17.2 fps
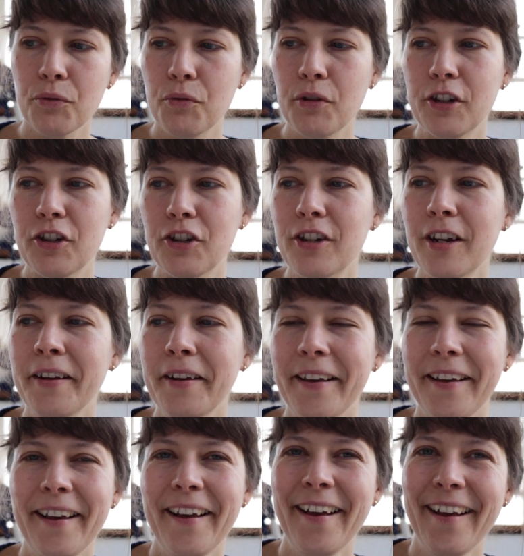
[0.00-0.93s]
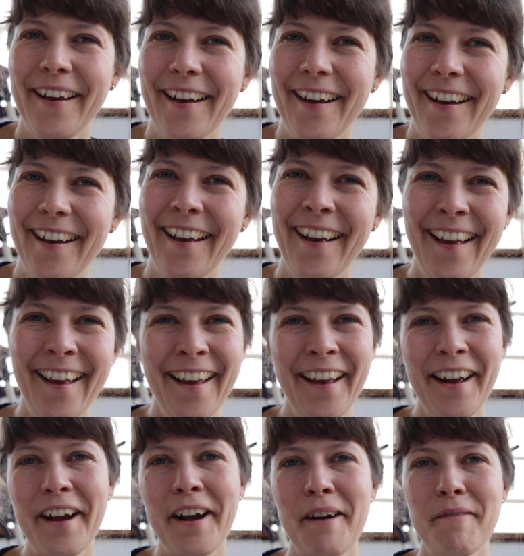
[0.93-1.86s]
which
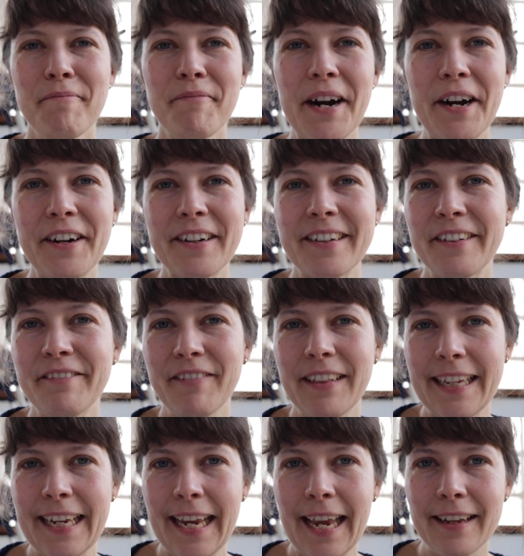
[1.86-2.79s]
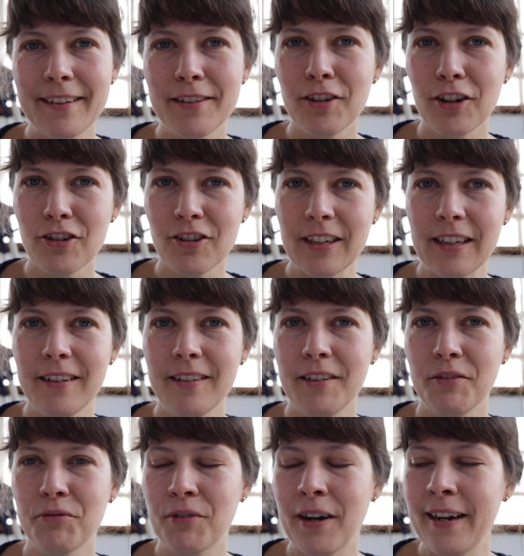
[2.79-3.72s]
comparatively is such an
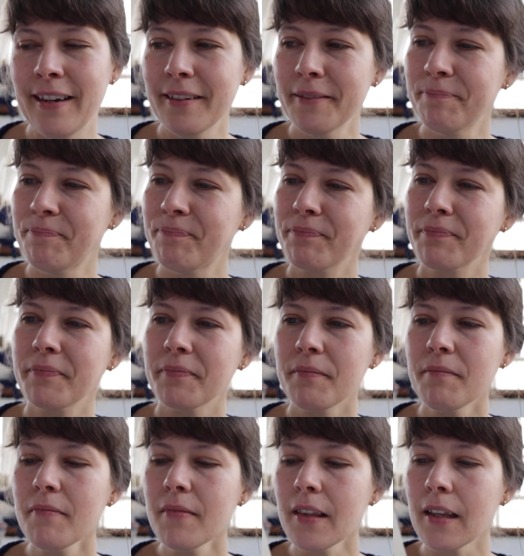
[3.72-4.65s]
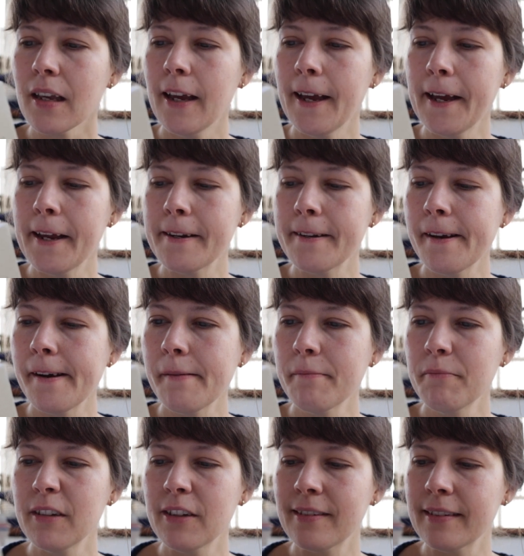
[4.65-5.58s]
easy read. And
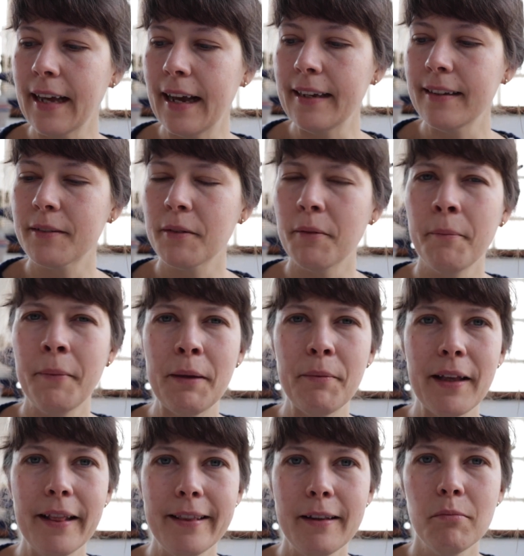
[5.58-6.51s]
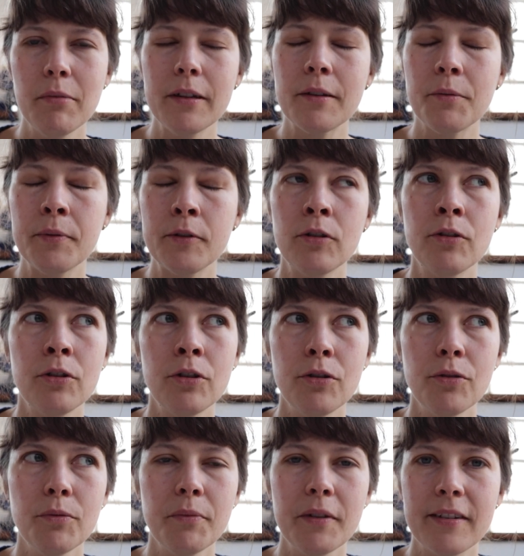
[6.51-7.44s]
it's nice, maybe a little bit
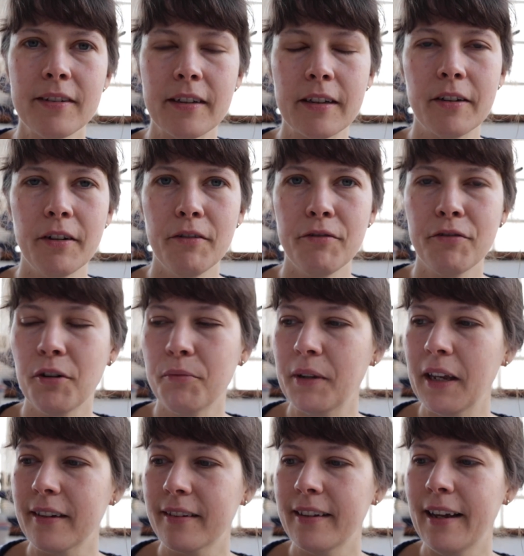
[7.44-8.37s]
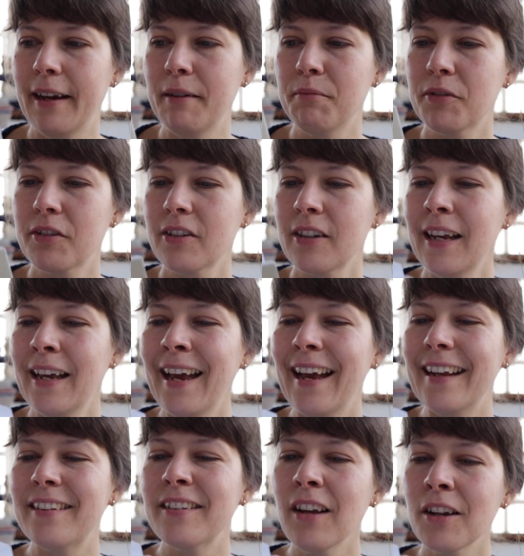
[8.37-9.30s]
too mystical for me at times.
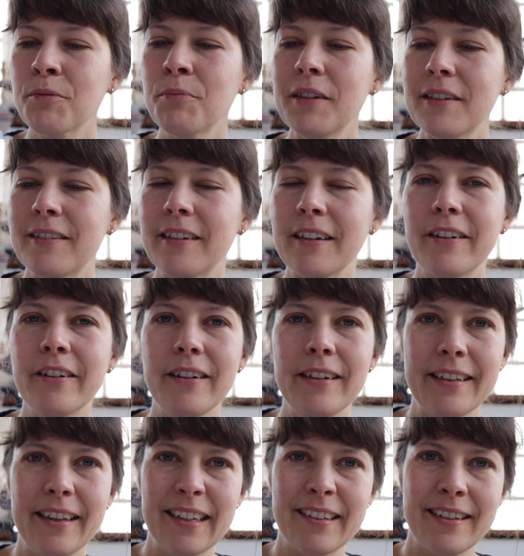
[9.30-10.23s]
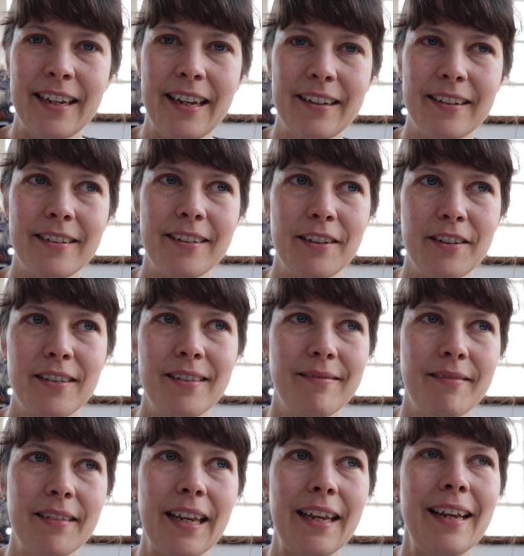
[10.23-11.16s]
It's not mystical in the sense
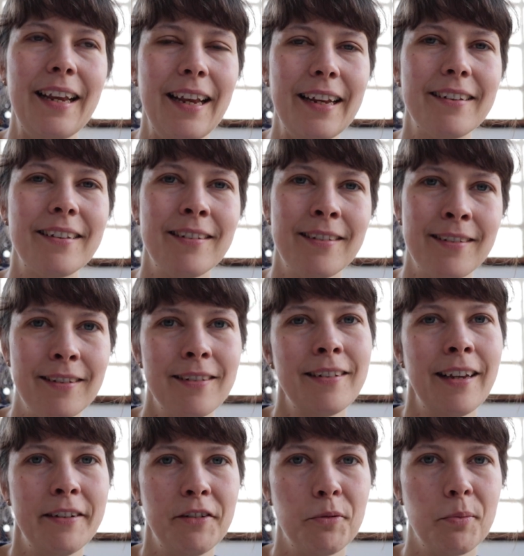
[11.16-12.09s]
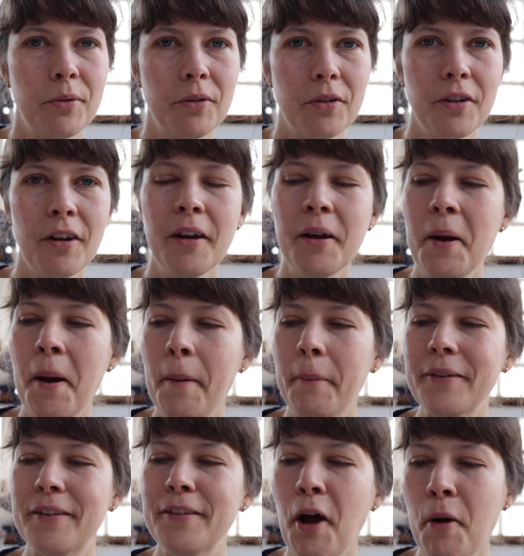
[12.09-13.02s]
it's a science book,
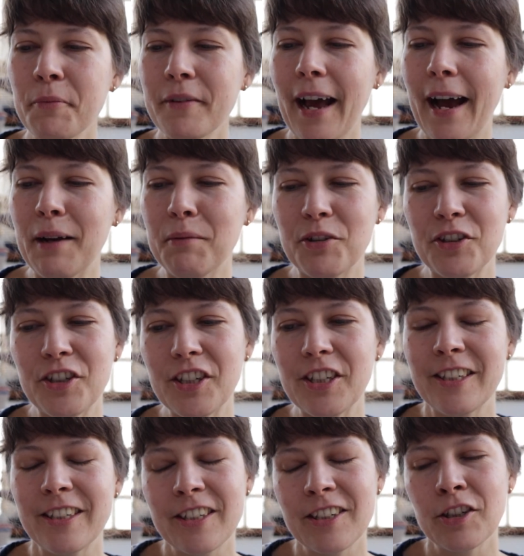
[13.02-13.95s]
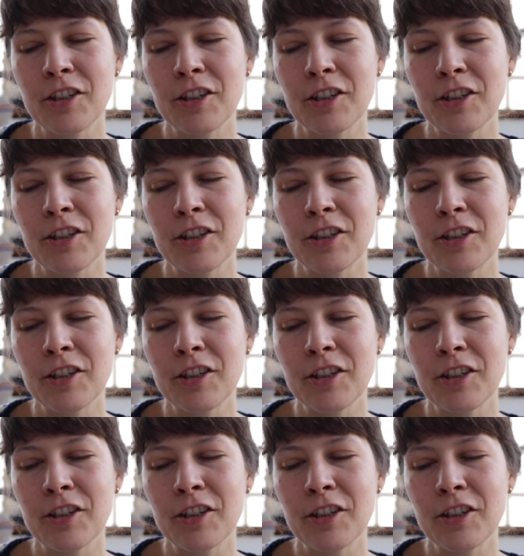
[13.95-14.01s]
but sometimes she